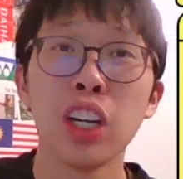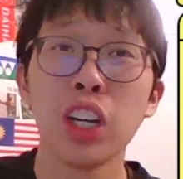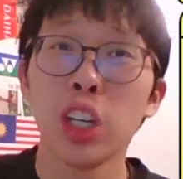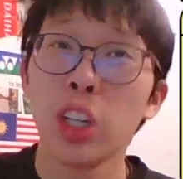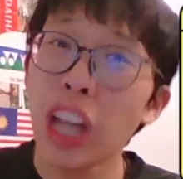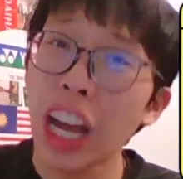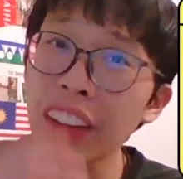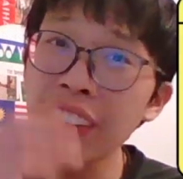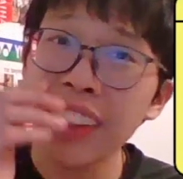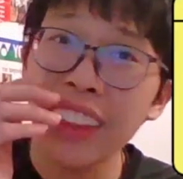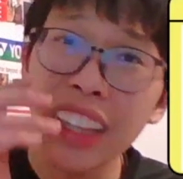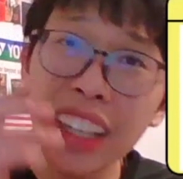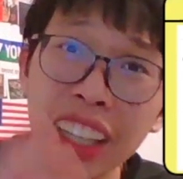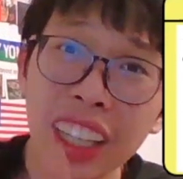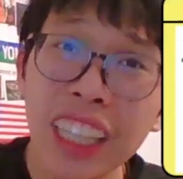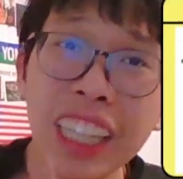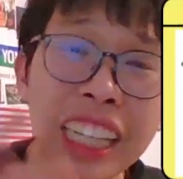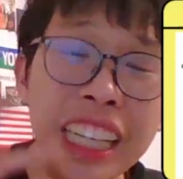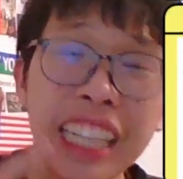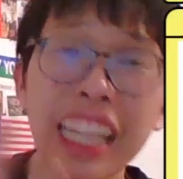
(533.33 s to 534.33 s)
You have
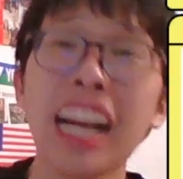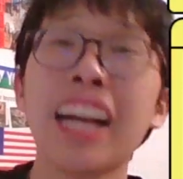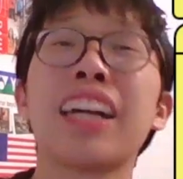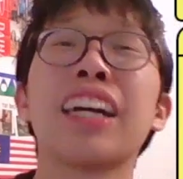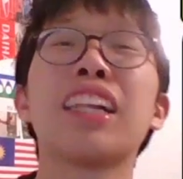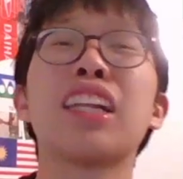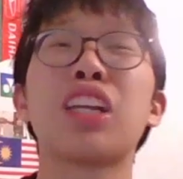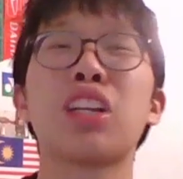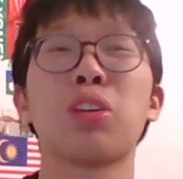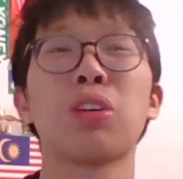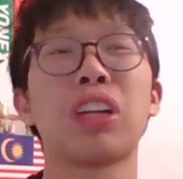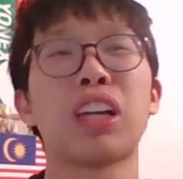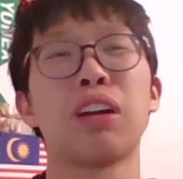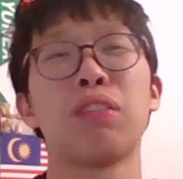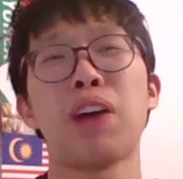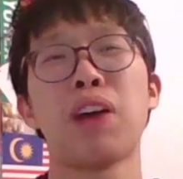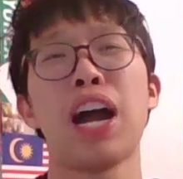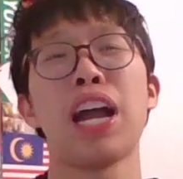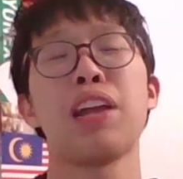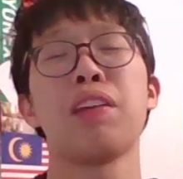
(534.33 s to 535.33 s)
30 seconds to
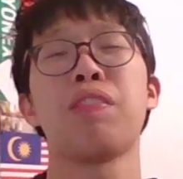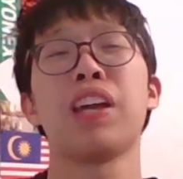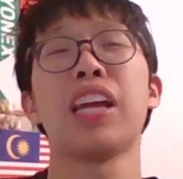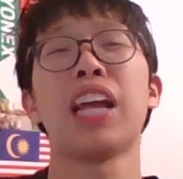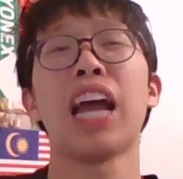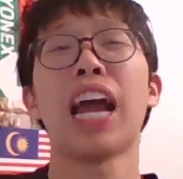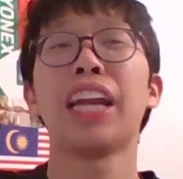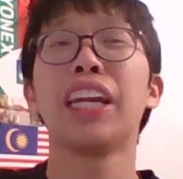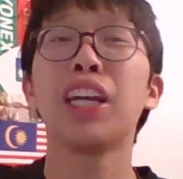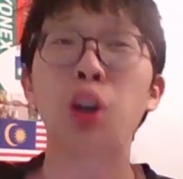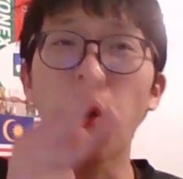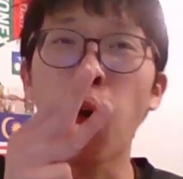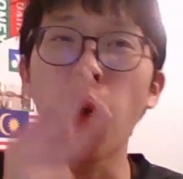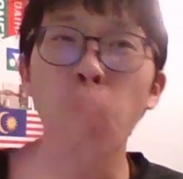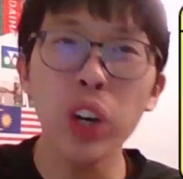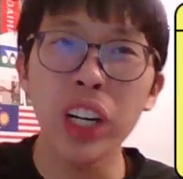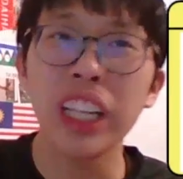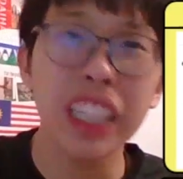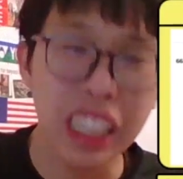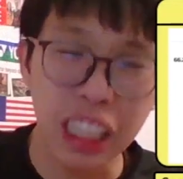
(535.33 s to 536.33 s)
survive it, and he
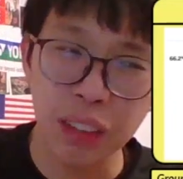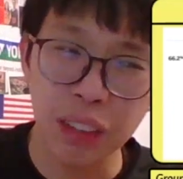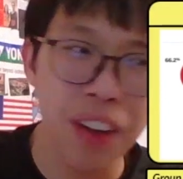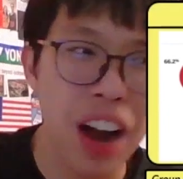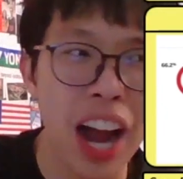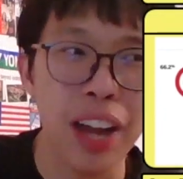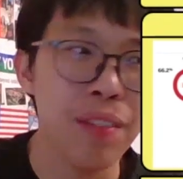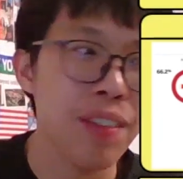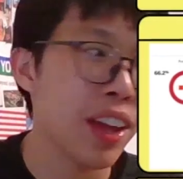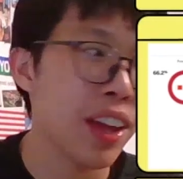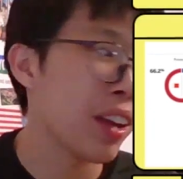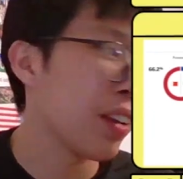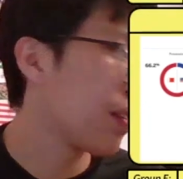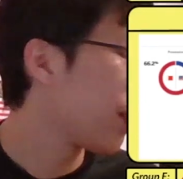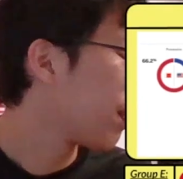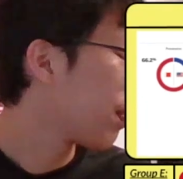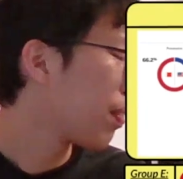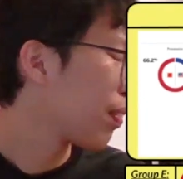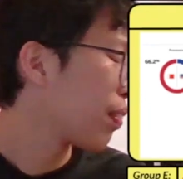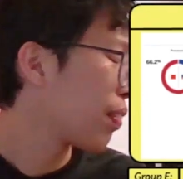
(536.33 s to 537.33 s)
couldn't survive it
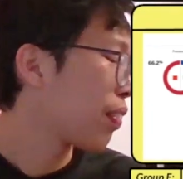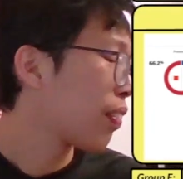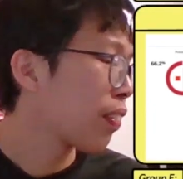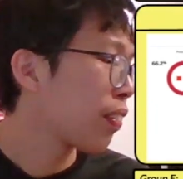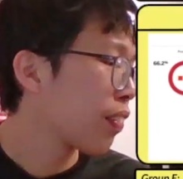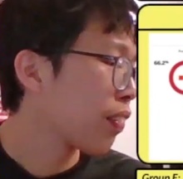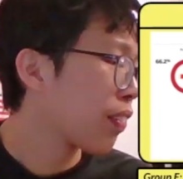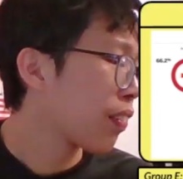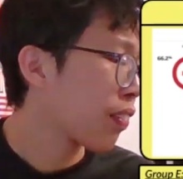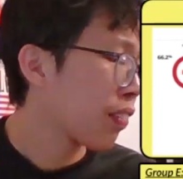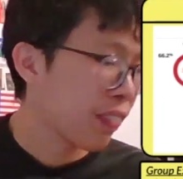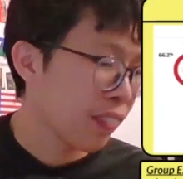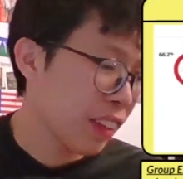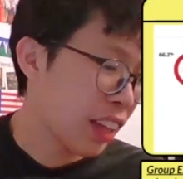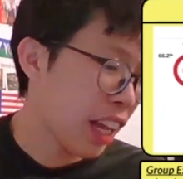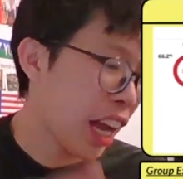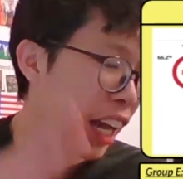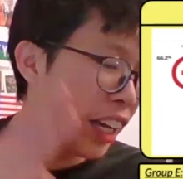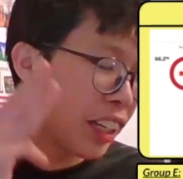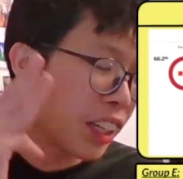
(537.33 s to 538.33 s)

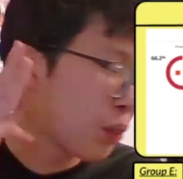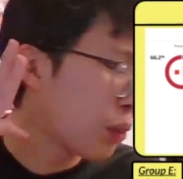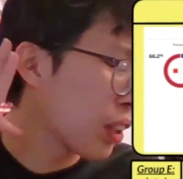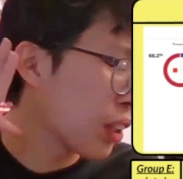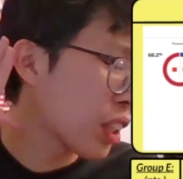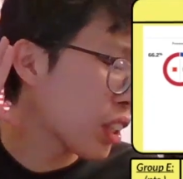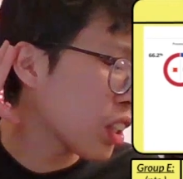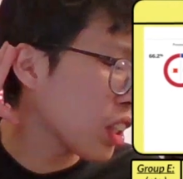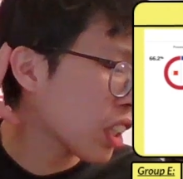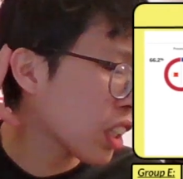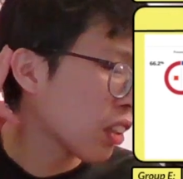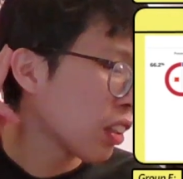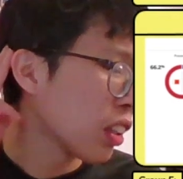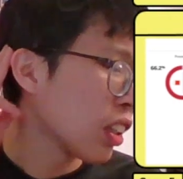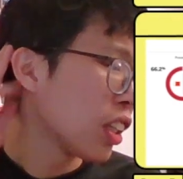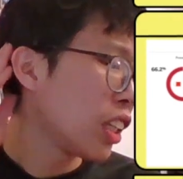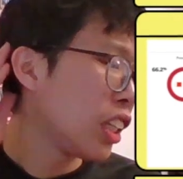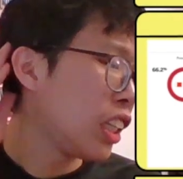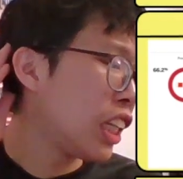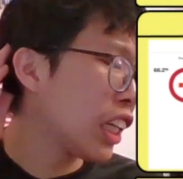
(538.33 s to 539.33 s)
and it was just
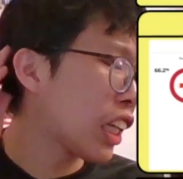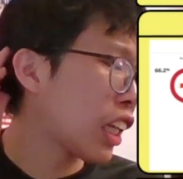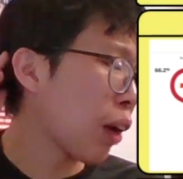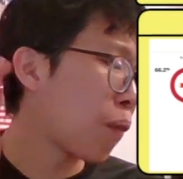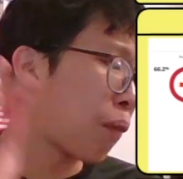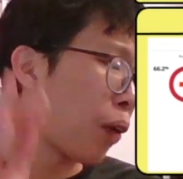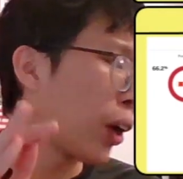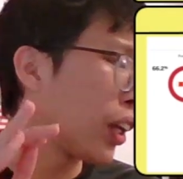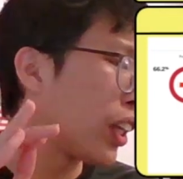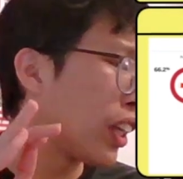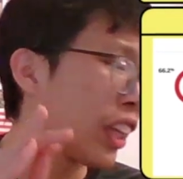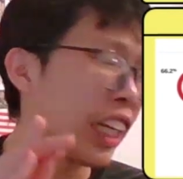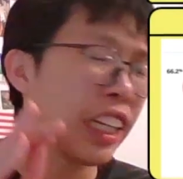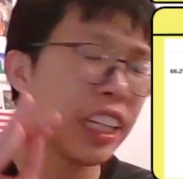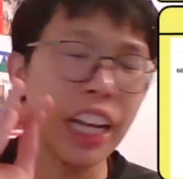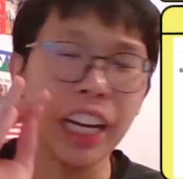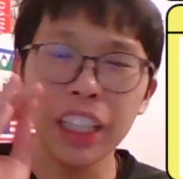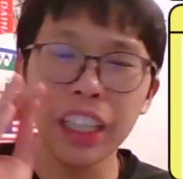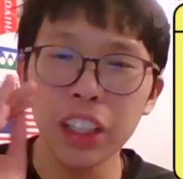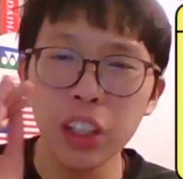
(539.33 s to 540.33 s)
disappointing
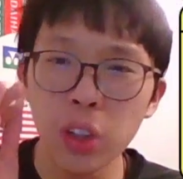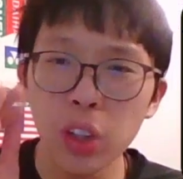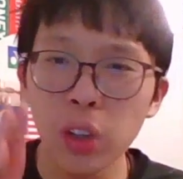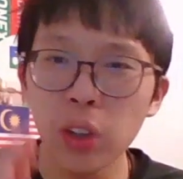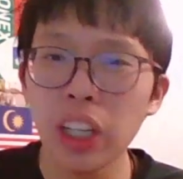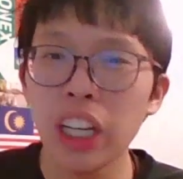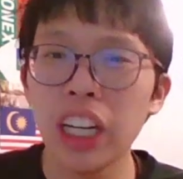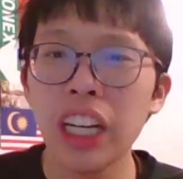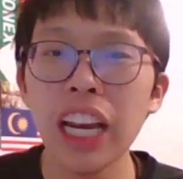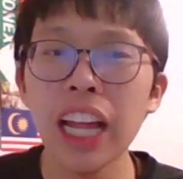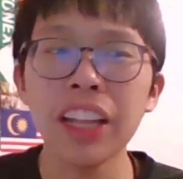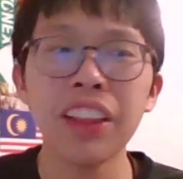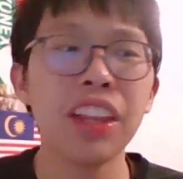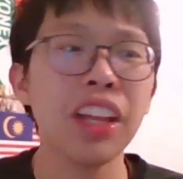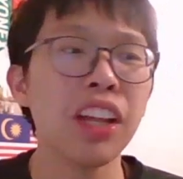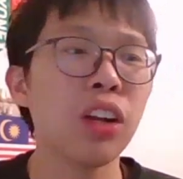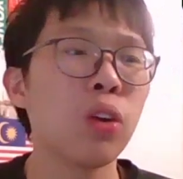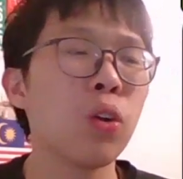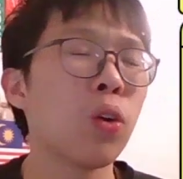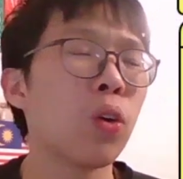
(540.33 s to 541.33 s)
that you know they let
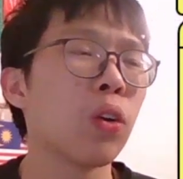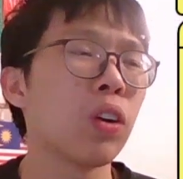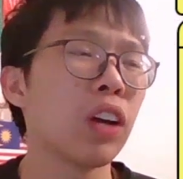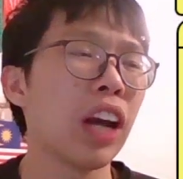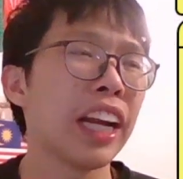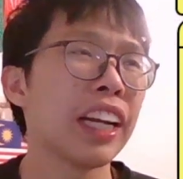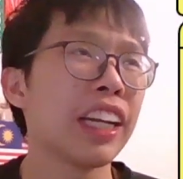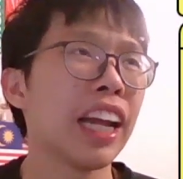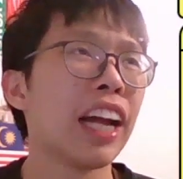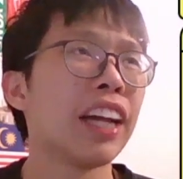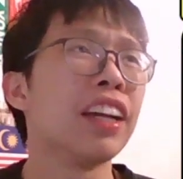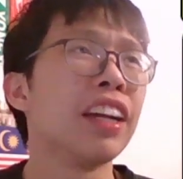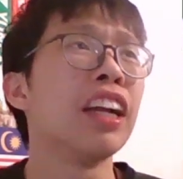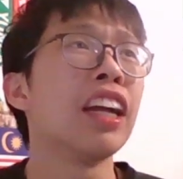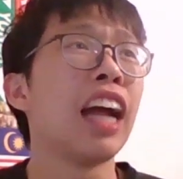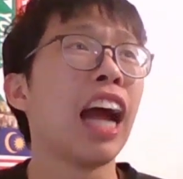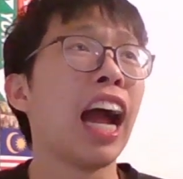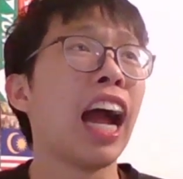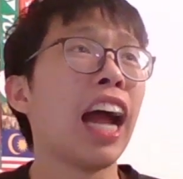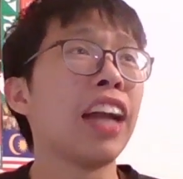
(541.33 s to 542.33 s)
it go like that
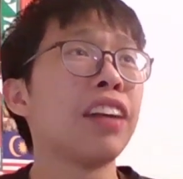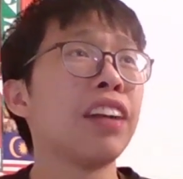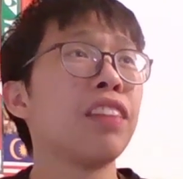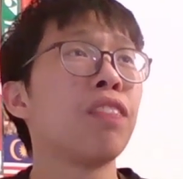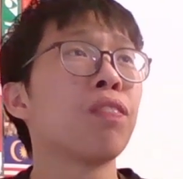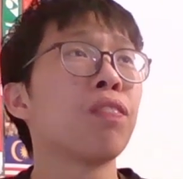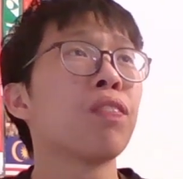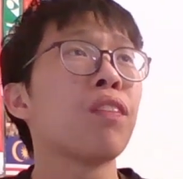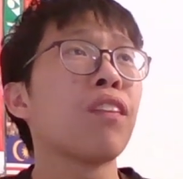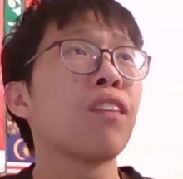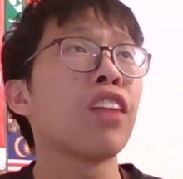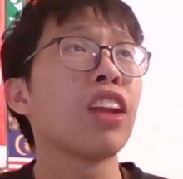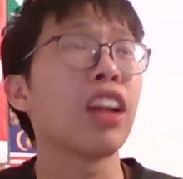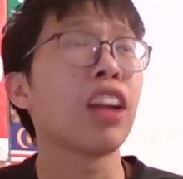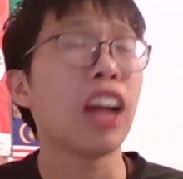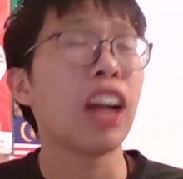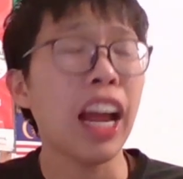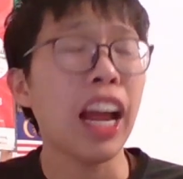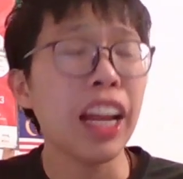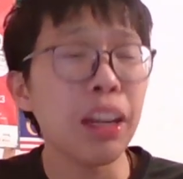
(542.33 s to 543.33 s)
and
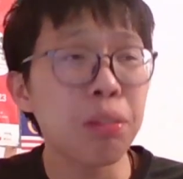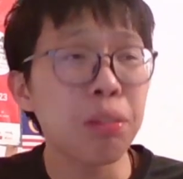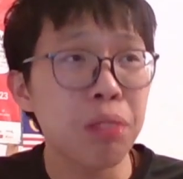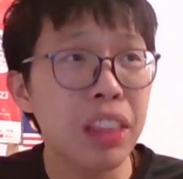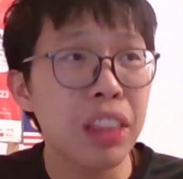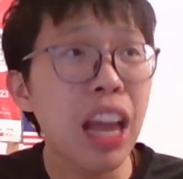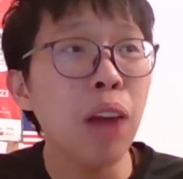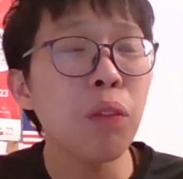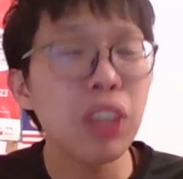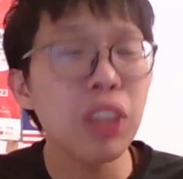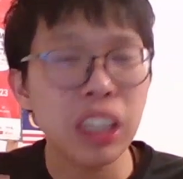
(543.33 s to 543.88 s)
if that was